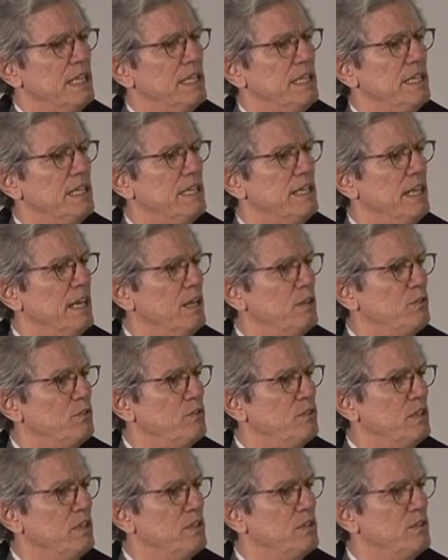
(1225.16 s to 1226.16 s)
they
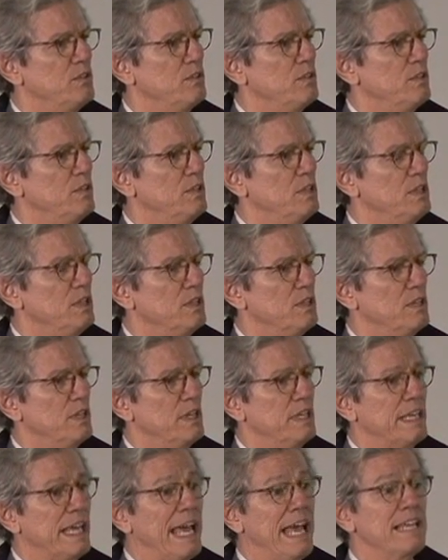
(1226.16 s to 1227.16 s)
announced
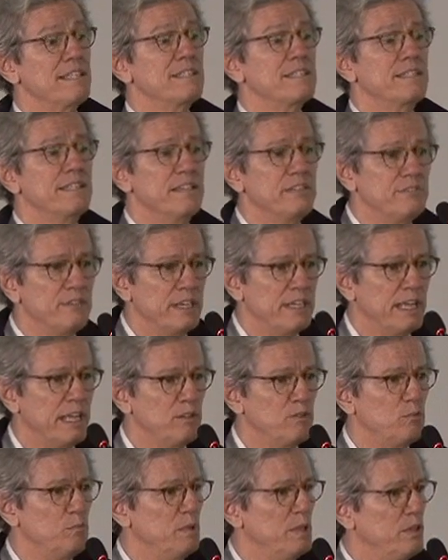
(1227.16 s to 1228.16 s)
they asked their
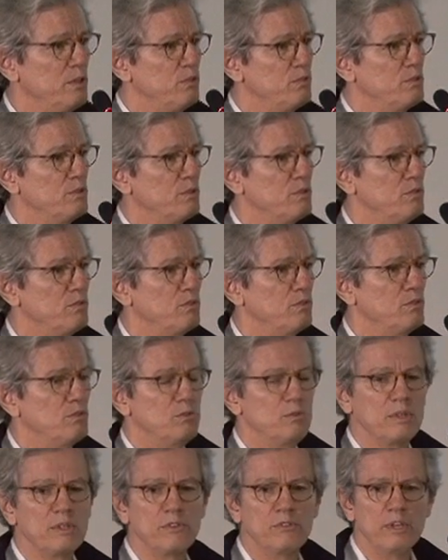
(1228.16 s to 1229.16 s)
finance ministers
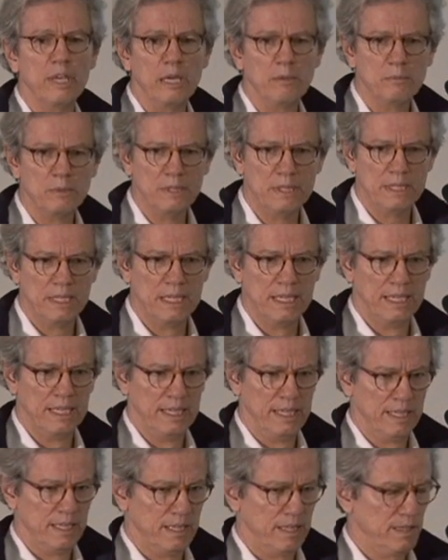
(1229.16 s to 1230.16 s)
to examine
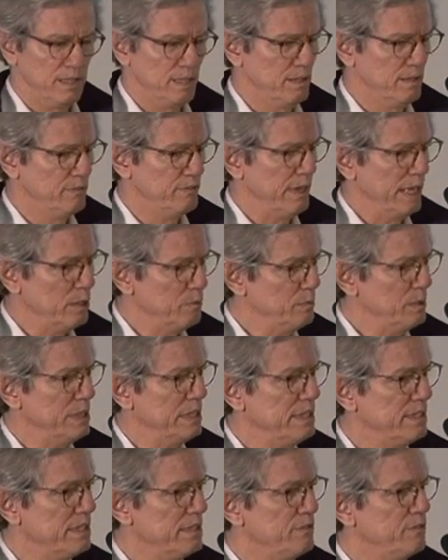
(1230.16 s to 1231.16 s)
the
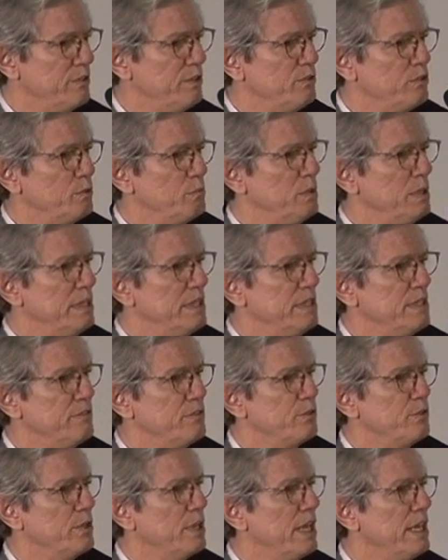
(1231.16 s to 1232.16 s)
viability and feasibility
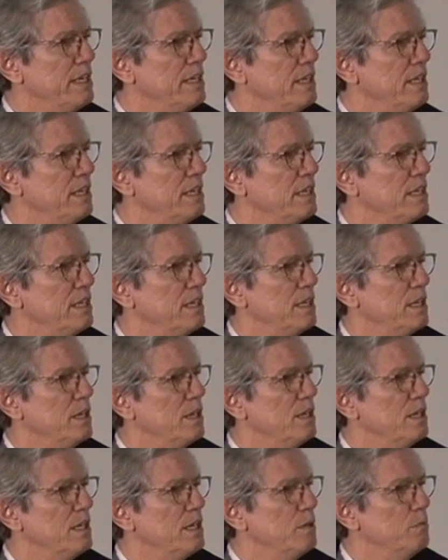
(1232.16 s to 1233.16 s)
of creating
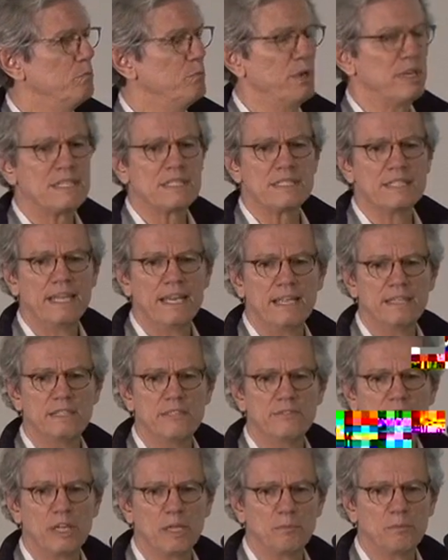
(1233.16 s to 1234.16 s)
a BRICS-led
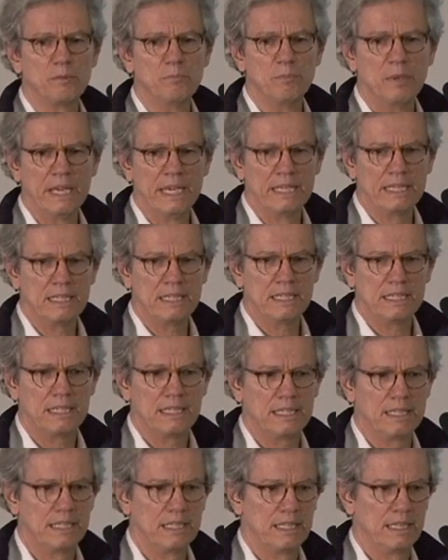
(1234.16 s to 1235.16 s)
development bank.
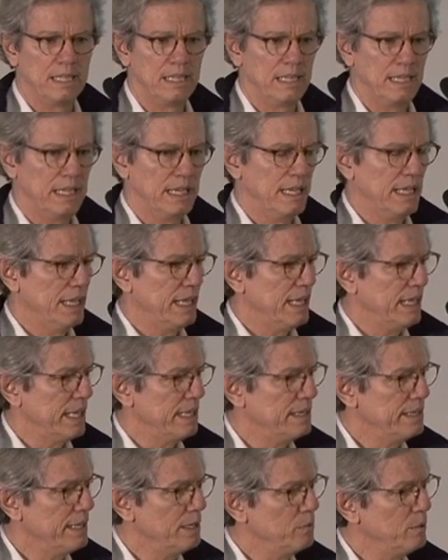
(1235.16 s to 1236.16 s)

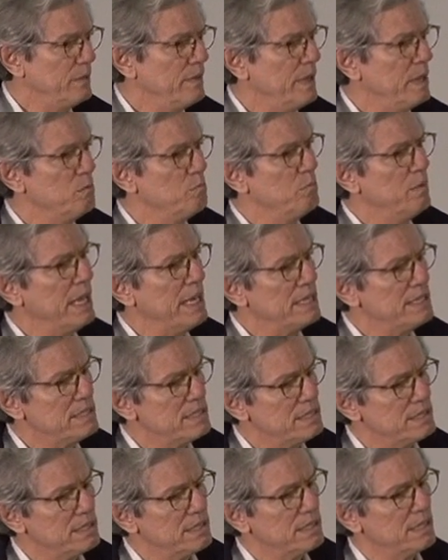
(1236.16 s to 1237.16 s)
And then when they
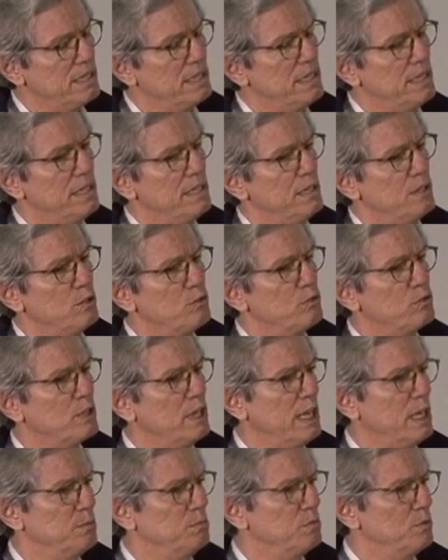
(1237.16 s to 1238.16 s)
met in Los
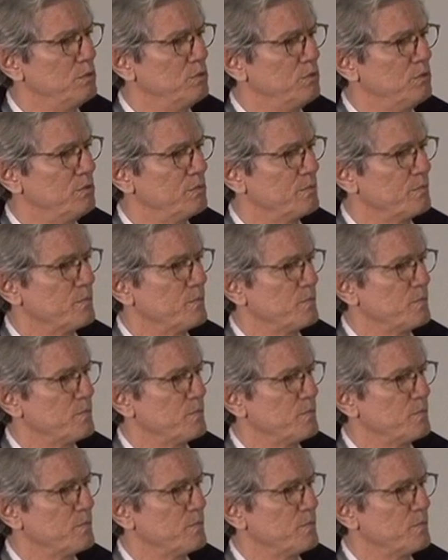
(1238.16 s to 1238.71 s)
Cabos